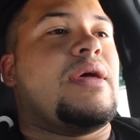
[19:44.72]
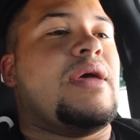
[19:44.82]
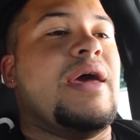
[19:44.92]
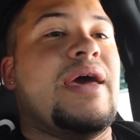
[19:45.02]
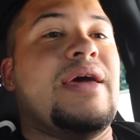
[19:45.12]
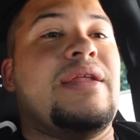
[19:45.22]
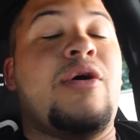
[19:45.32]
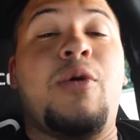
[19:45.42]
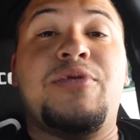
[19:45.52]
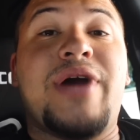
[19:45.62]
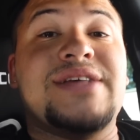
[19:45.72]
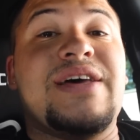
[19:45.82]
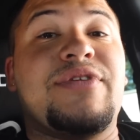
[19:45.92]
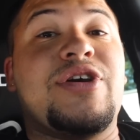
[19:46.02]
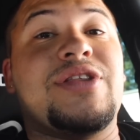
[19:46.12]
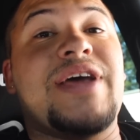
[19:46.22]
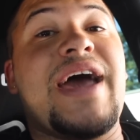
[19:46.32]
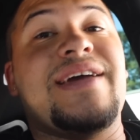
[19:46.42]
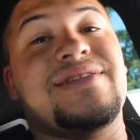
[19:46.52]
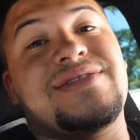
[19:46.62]
and I hope you guys have a good
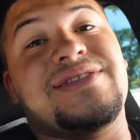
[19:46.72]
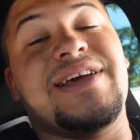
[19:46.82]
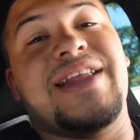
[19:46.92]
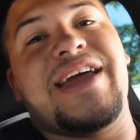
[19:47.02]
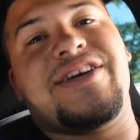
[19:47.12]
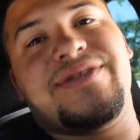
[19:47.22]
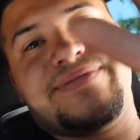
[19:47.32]
day. See you later.